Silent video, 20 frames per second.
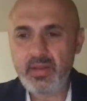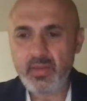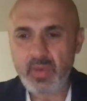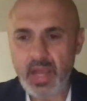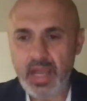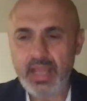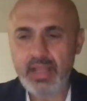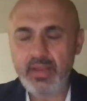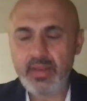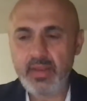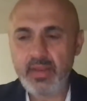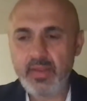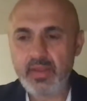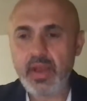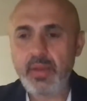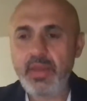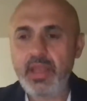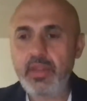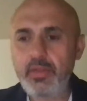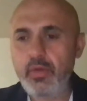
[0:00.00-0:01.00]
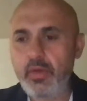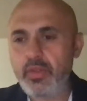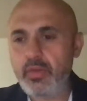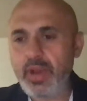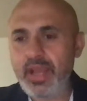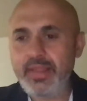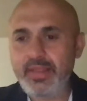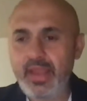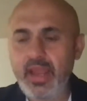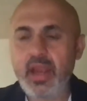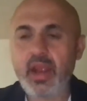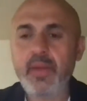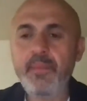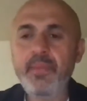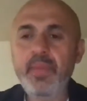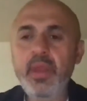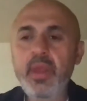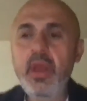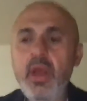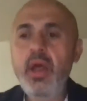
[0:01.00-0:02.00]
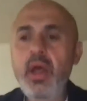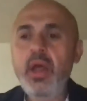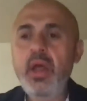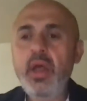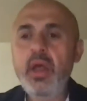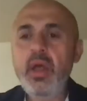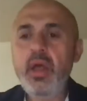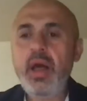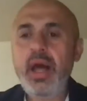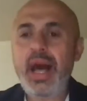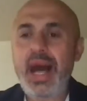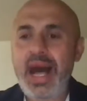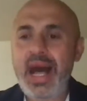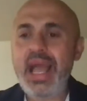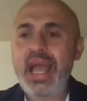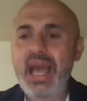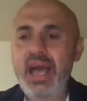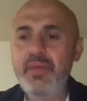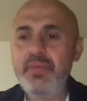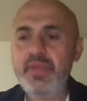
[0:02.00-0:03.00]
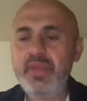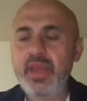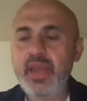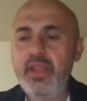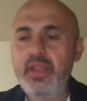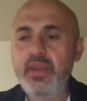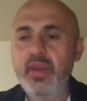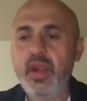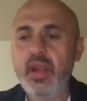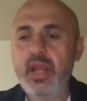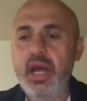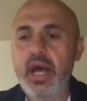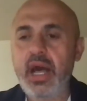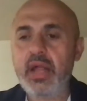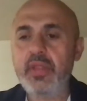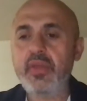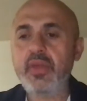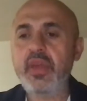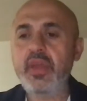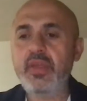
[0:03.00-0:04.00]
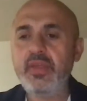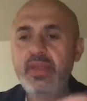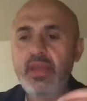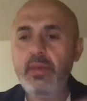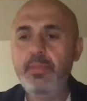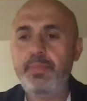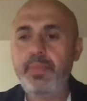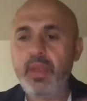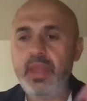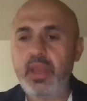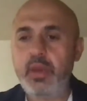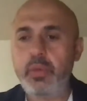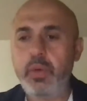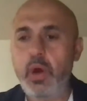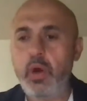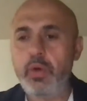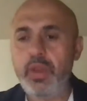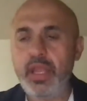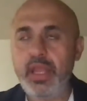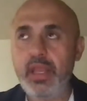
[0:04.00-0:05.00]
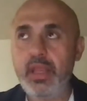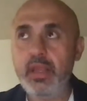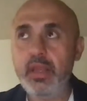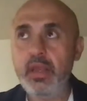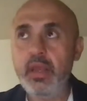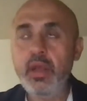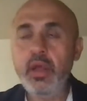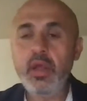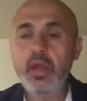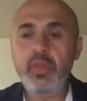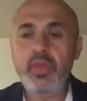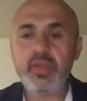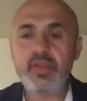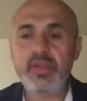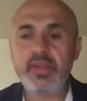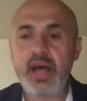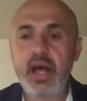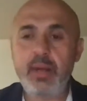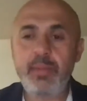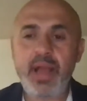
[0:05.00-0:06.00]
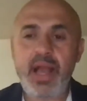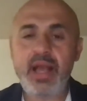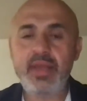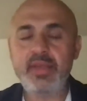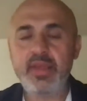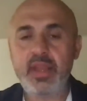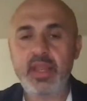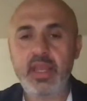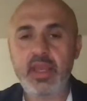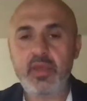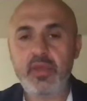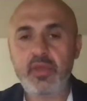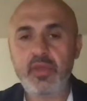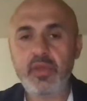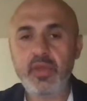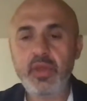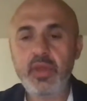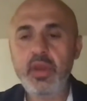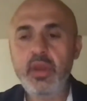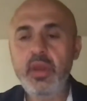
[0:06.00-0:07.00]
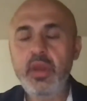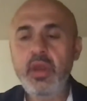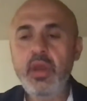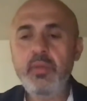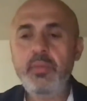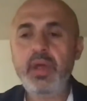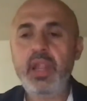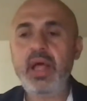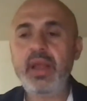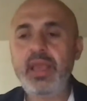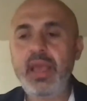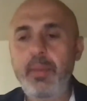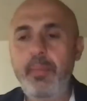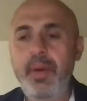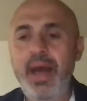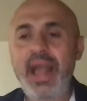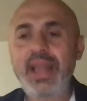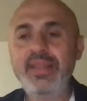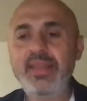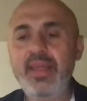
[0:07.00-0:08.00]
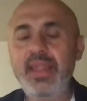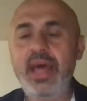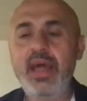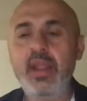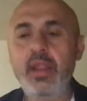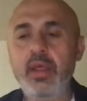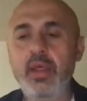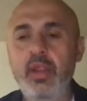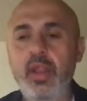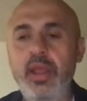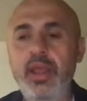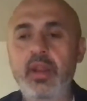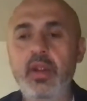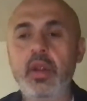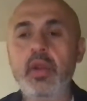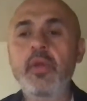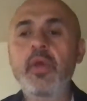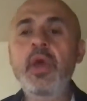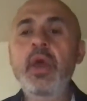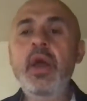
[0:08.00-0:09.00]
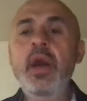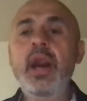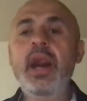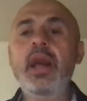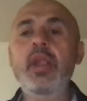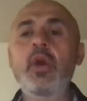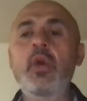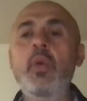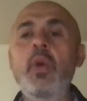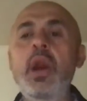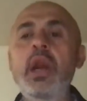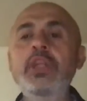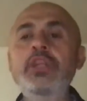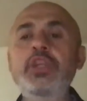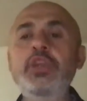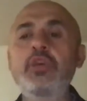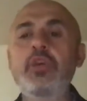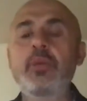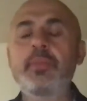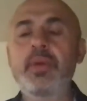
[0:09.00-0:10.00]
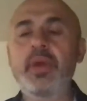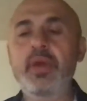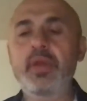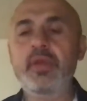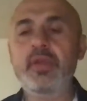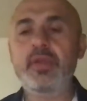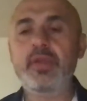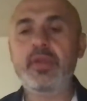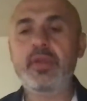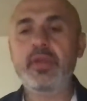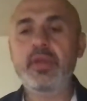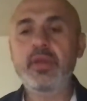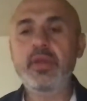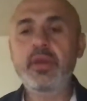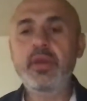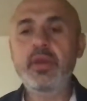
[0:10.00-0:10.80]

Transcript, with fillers: right? Psalm 82, it's right there. I have said, You are God's. He's simply quoting the psalm as it is. But I'll get back to that a little later. I don't want you to miss